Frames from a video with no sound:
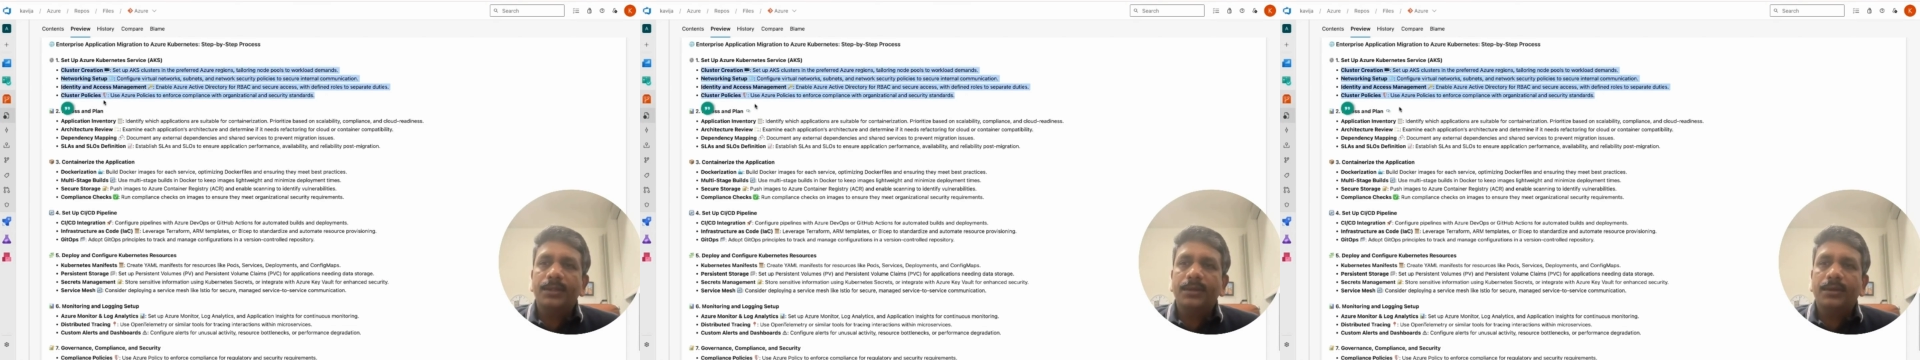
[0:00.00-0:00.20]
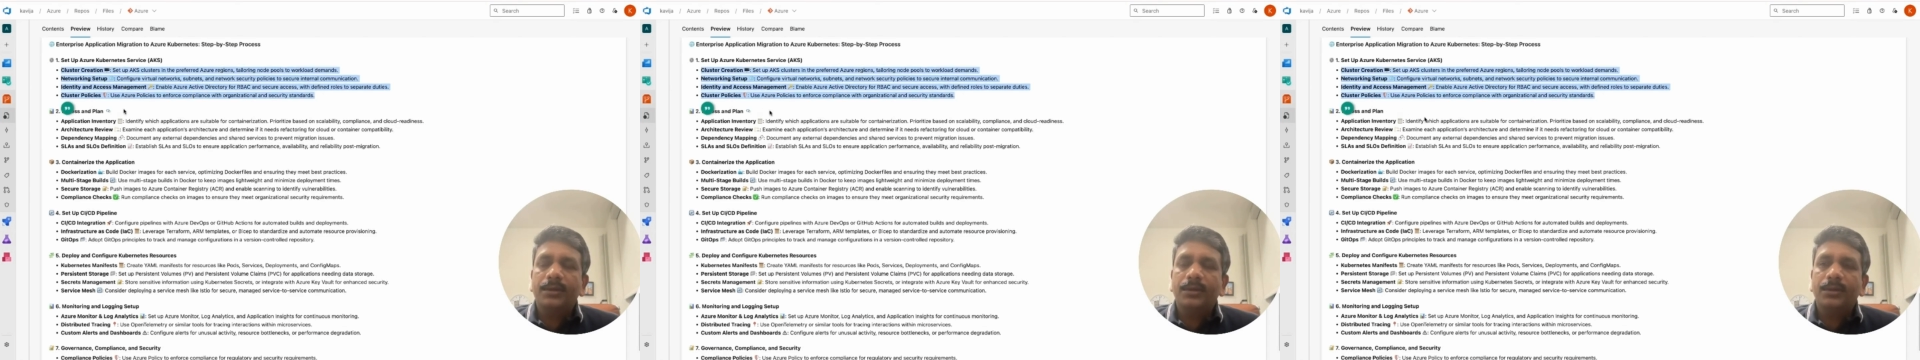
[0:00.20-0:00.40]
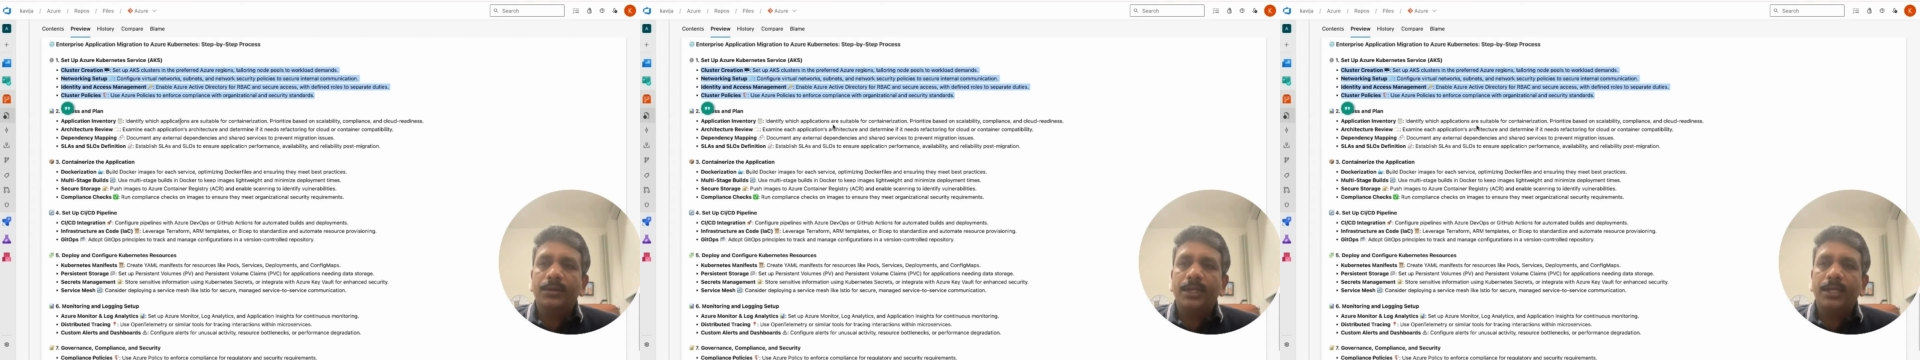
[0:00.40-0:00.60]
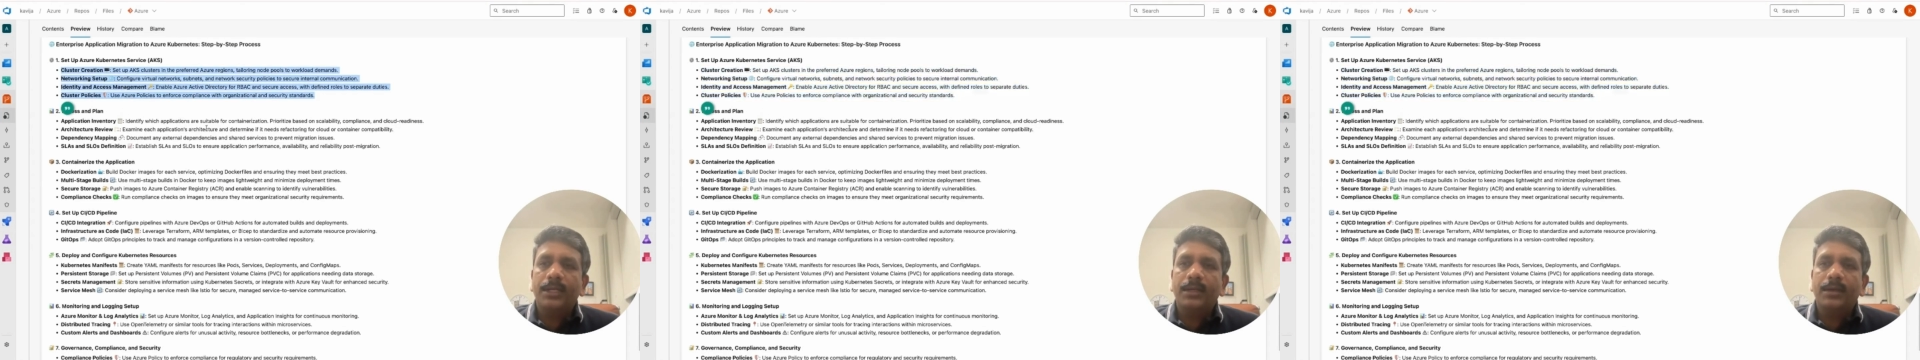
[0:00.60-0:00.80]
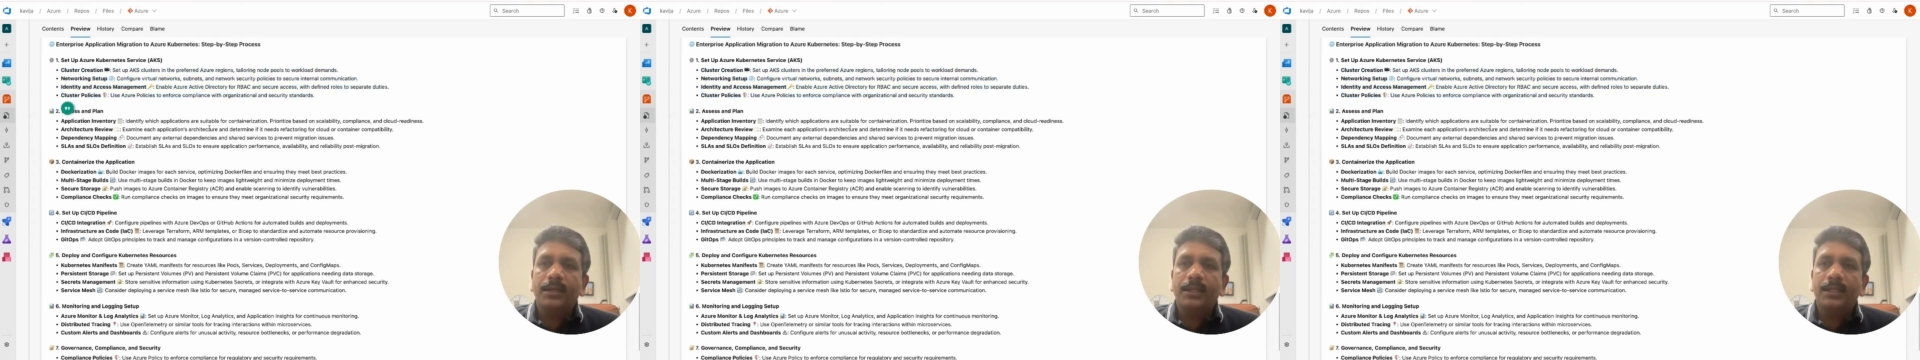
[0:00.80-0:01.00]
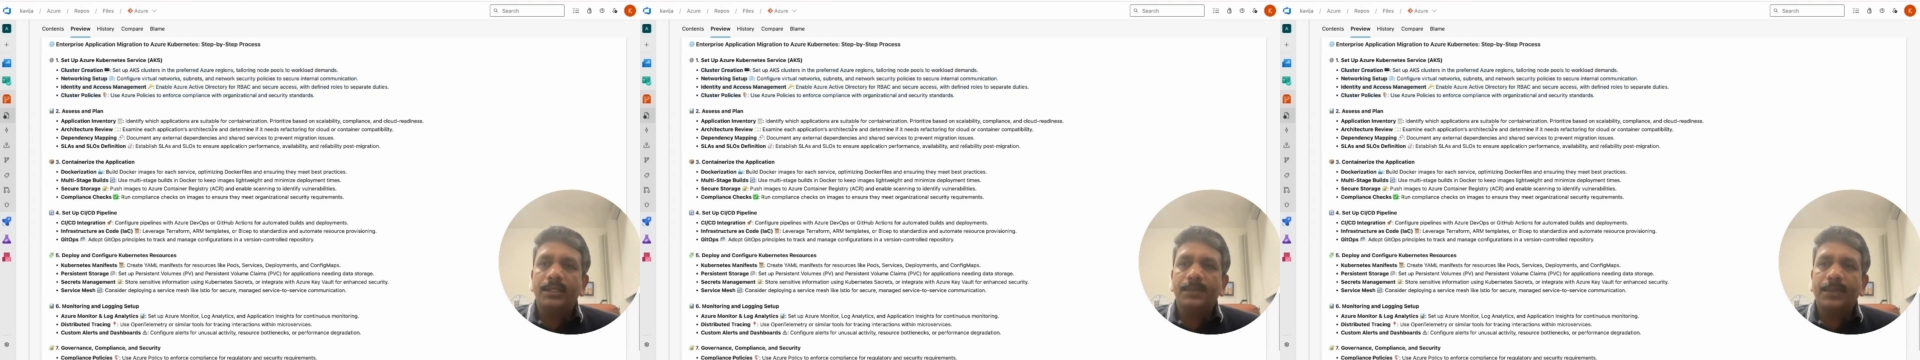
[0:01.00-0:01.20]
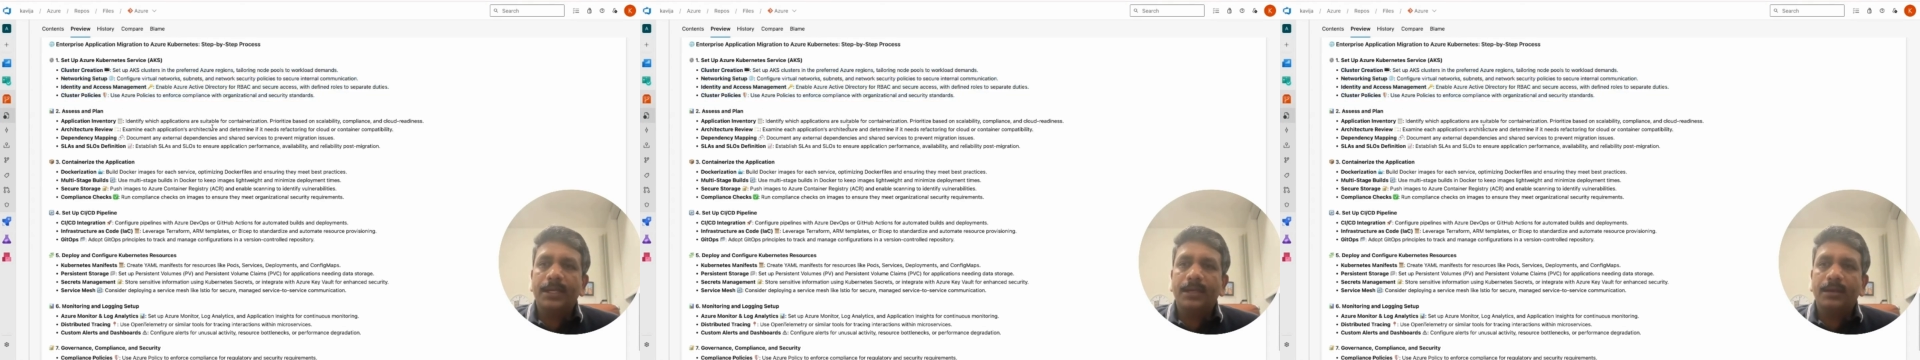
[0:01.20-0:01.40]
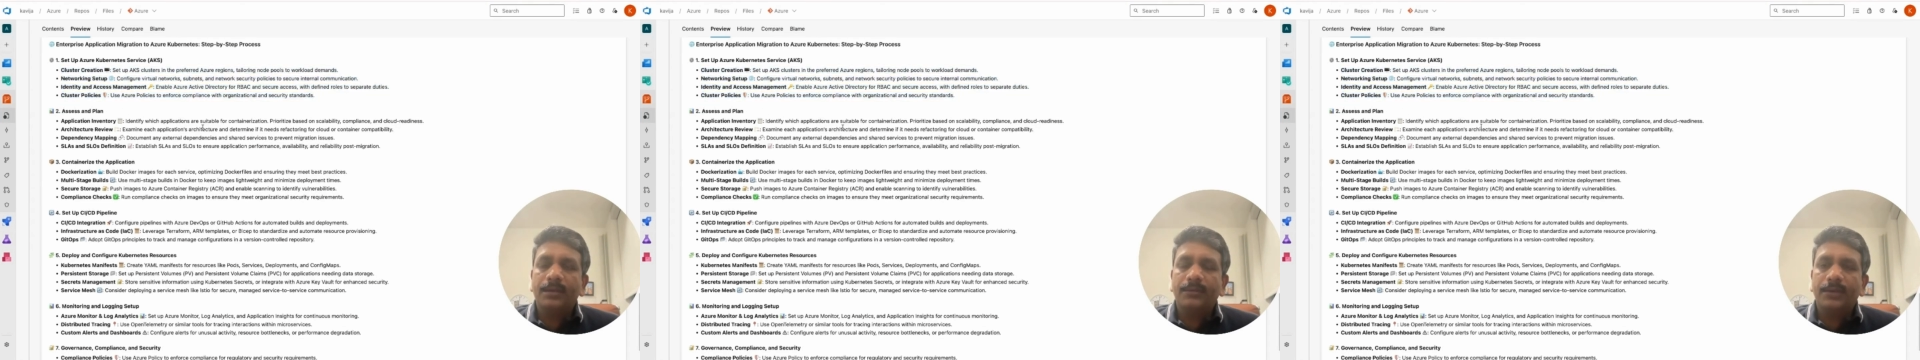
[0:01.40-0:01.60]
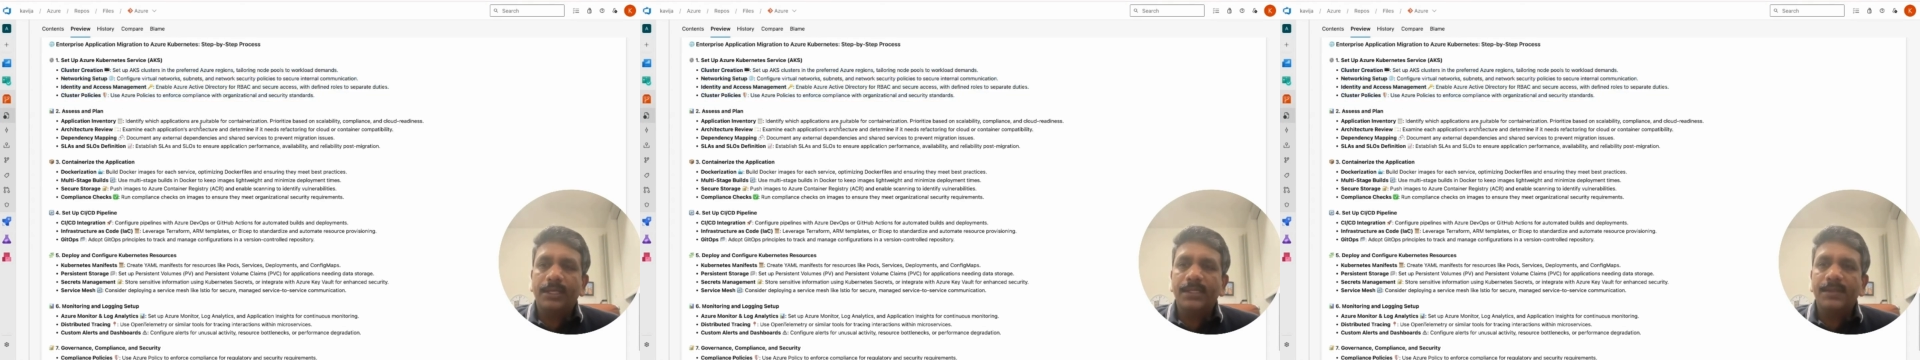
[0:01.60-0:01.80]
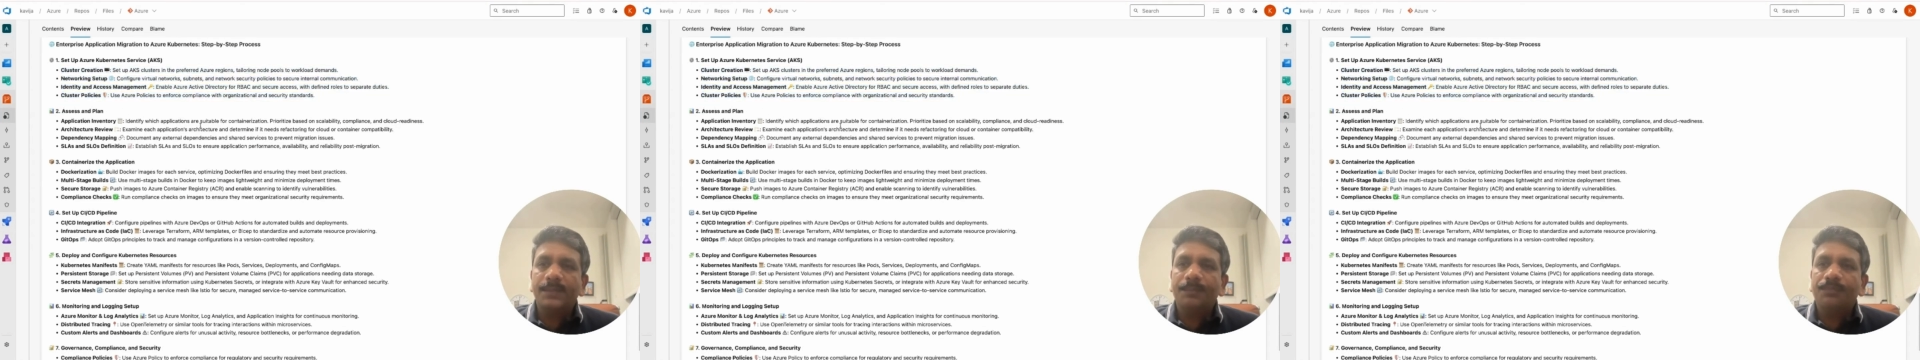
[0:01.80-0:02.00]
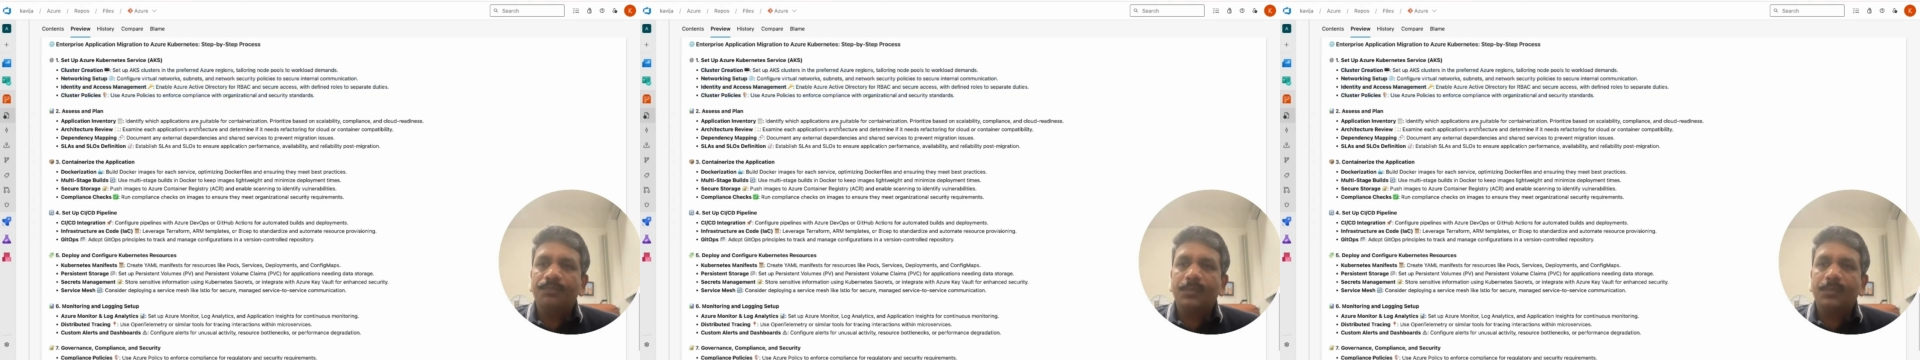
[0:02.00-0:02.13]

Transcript: you have to do it in this particular phase.